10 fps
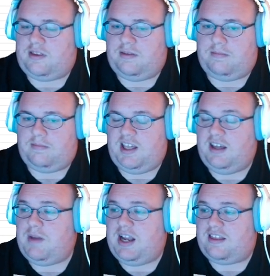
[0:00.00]

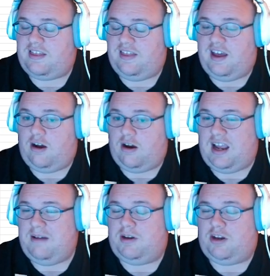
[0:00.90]
teammates that are
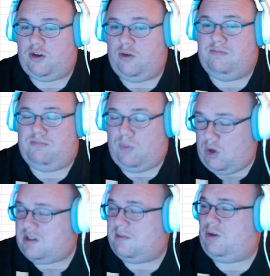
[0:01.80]
able to do
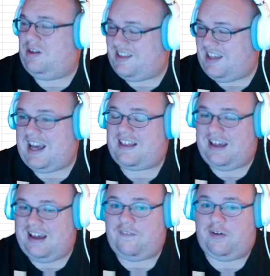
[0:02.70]
multiple attacks
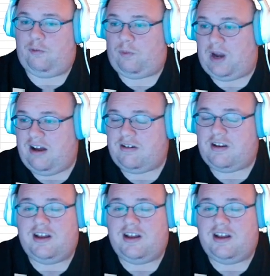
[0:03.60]
every round,